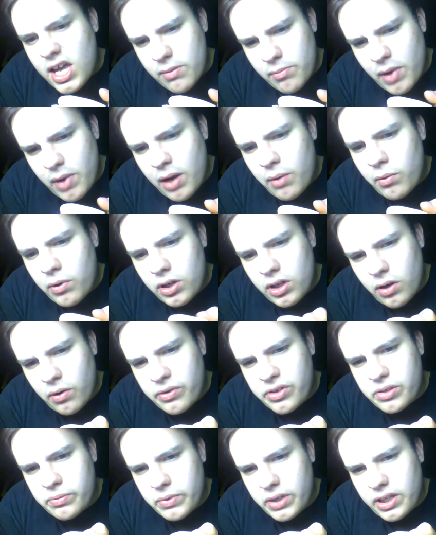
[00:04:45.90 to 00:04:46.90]
you might want to go
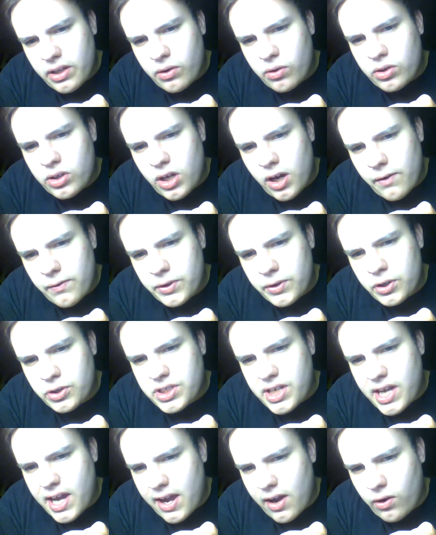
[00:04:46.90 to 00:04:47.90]
with somebody that will cover your
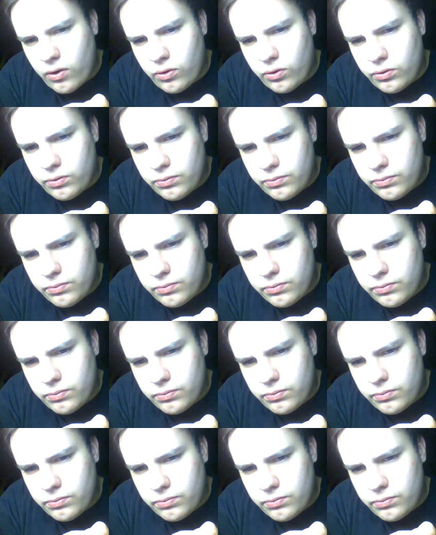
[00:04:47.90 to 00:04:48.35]
tail.